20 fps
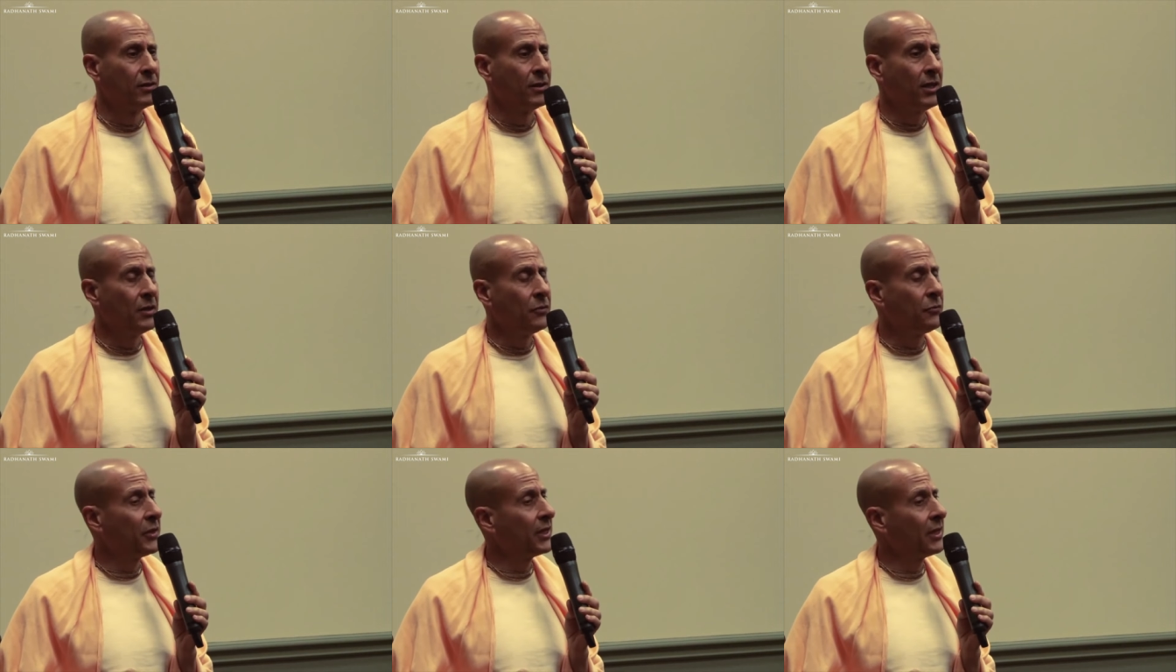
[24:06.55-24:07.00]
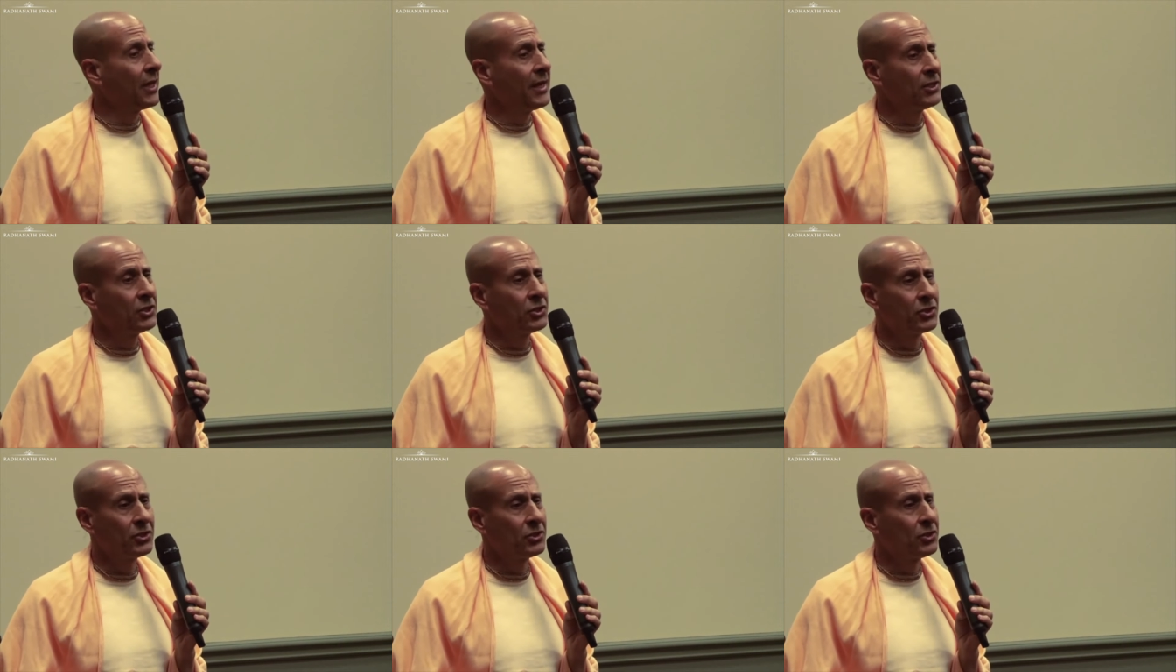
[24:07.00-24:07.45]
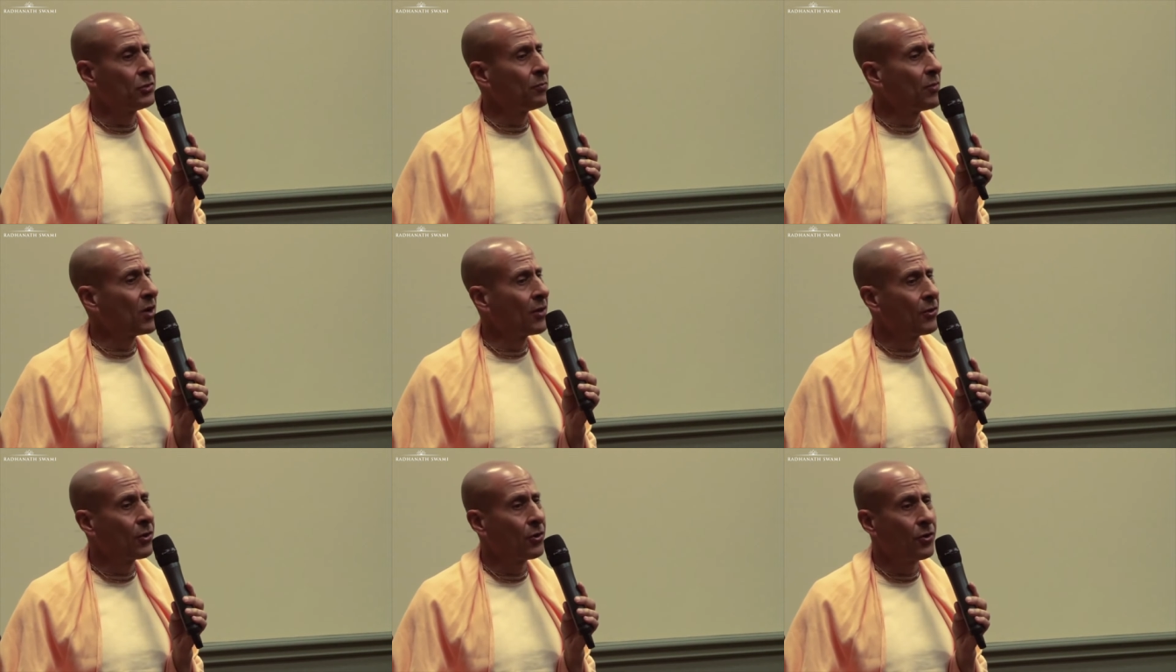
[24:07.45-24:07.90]
in relation to
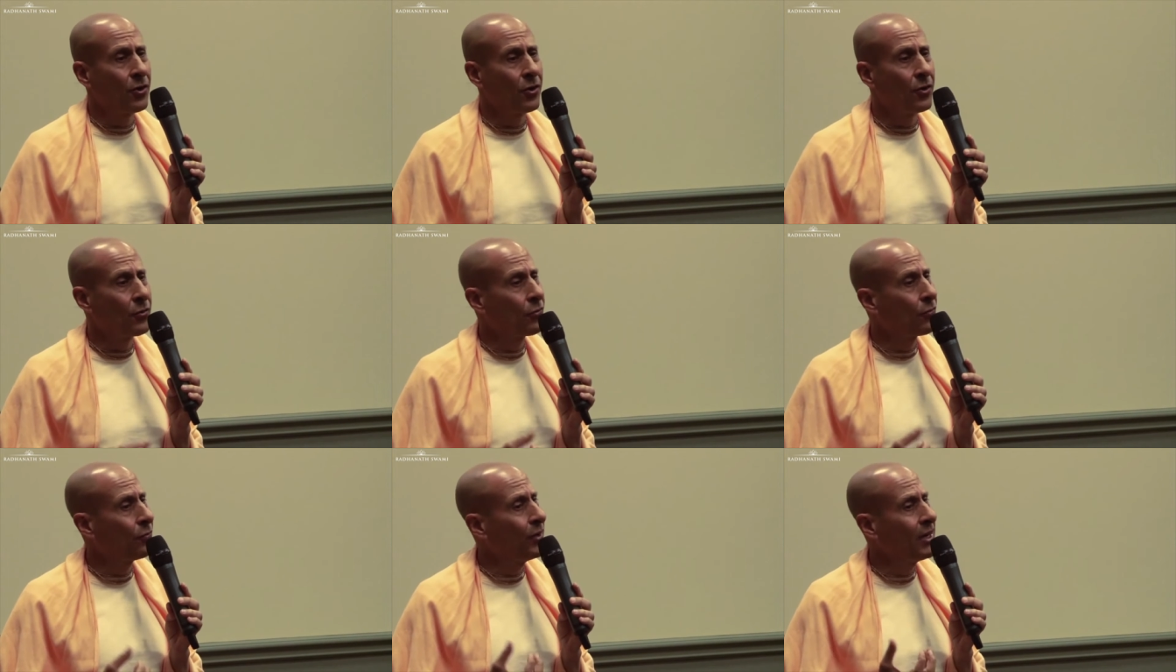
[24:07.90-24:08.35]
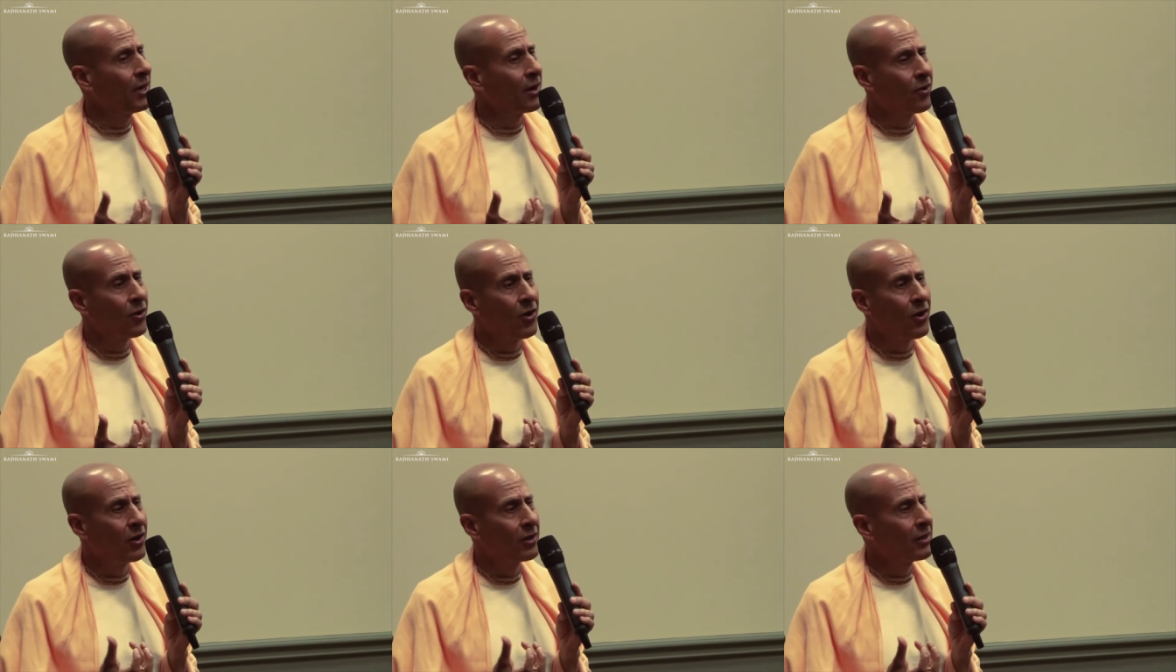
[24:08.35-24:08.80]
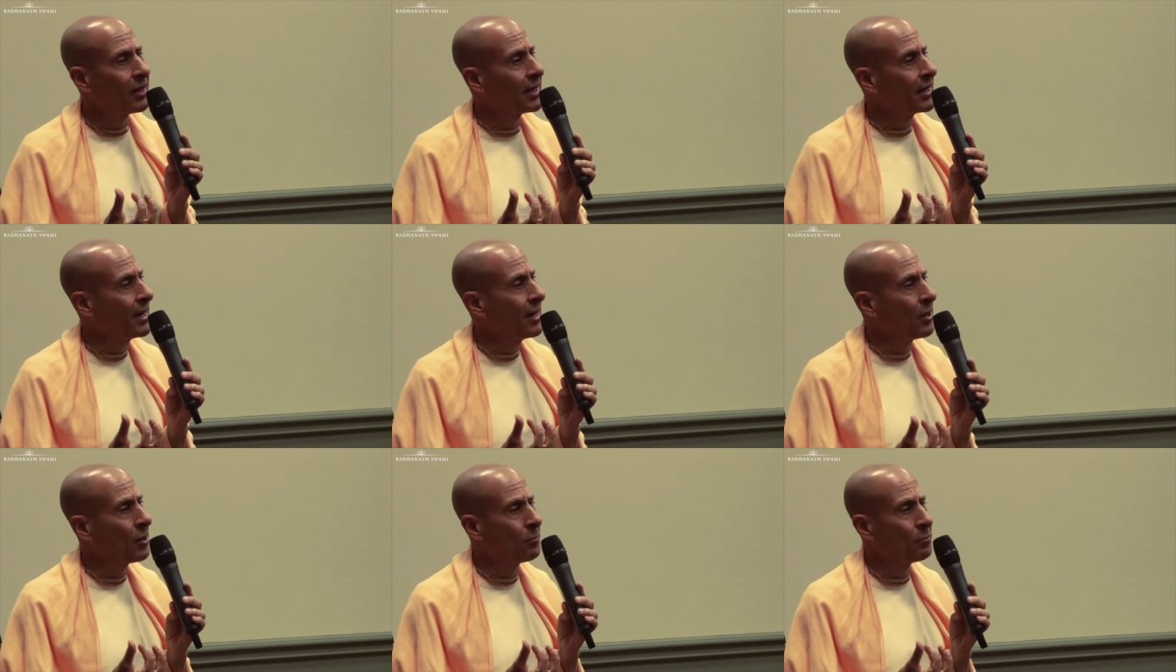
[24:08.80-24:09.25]
Mother Earth, we are all
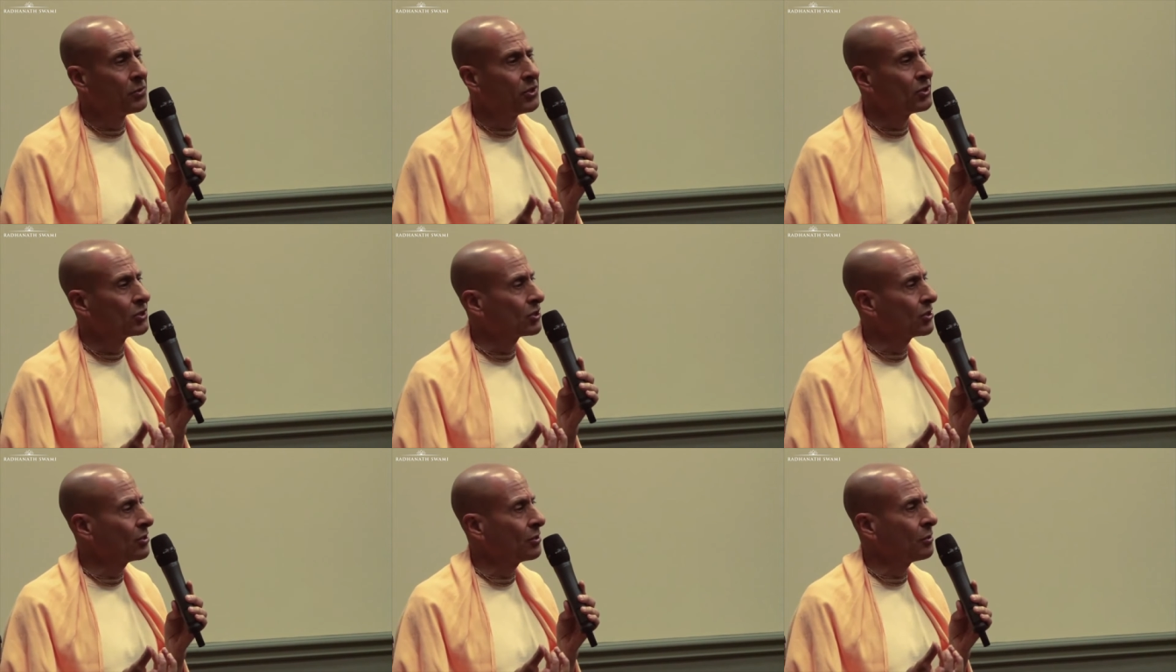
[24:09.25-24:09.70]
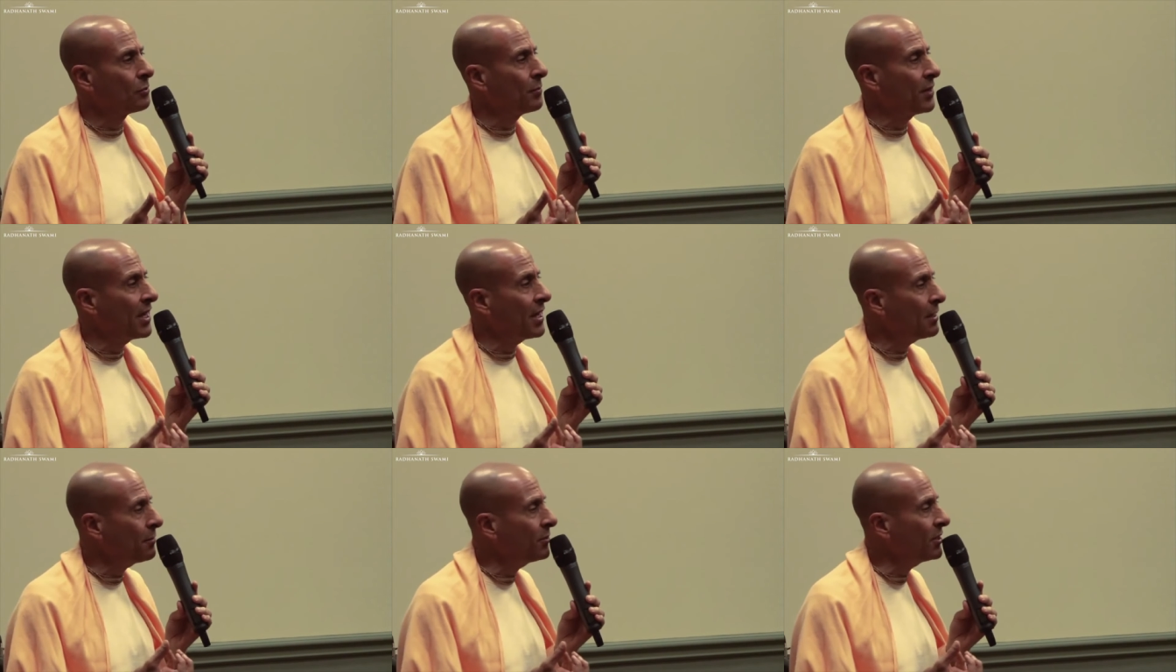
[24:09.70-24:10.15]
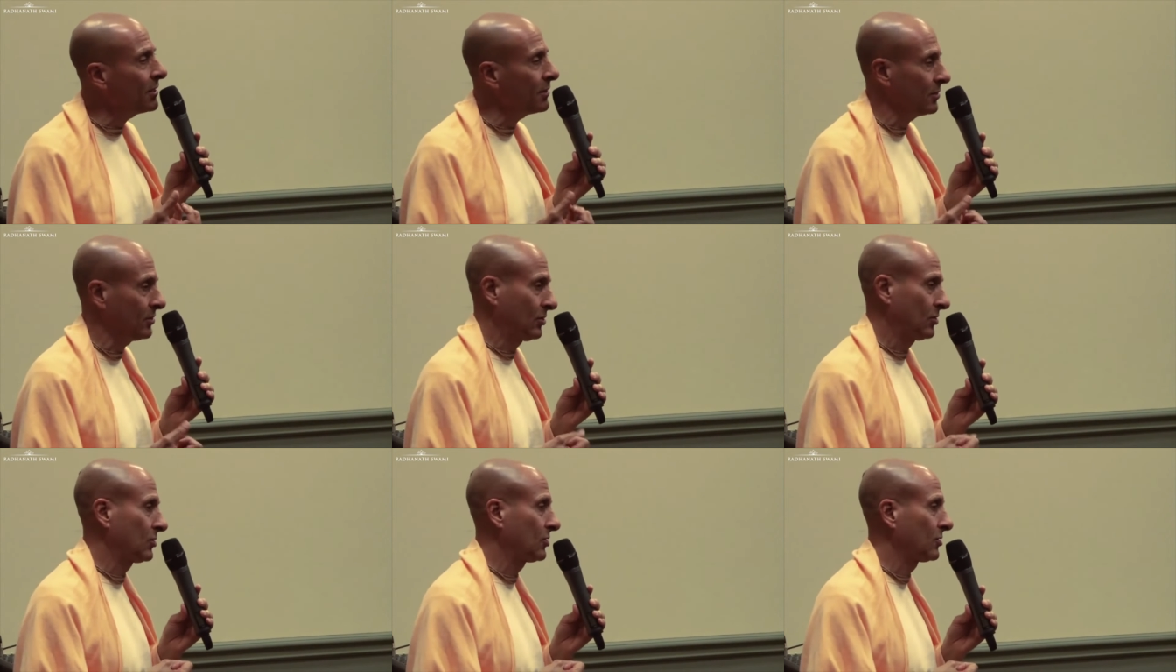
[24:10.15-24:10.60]
like helpless little
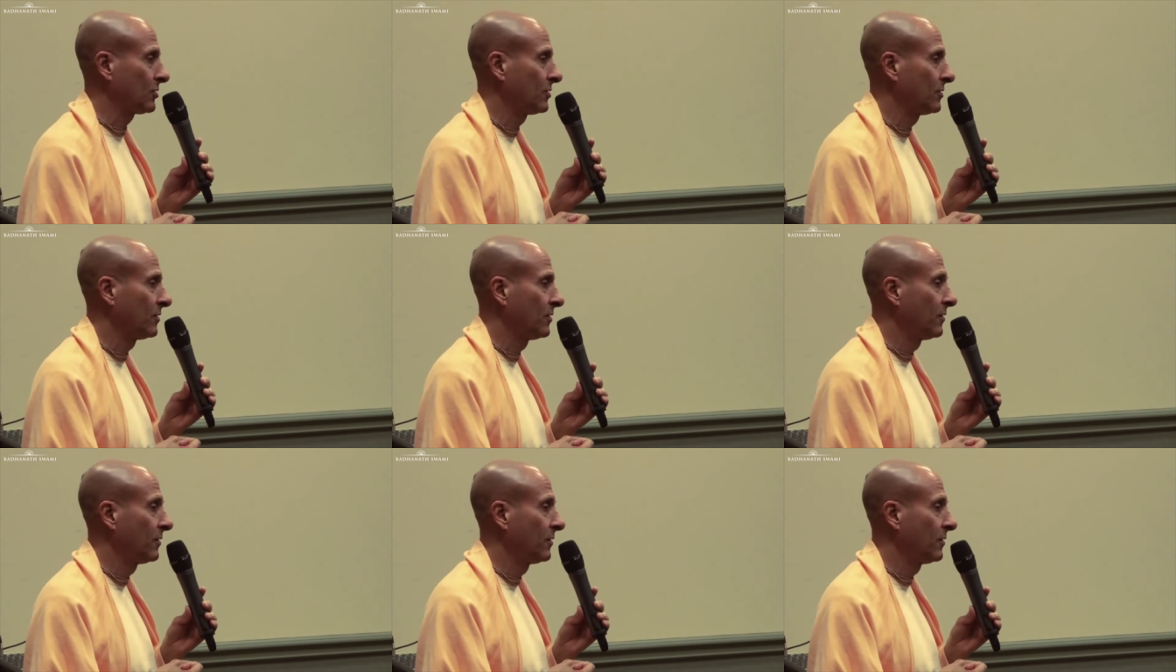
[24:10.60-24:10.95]
babies.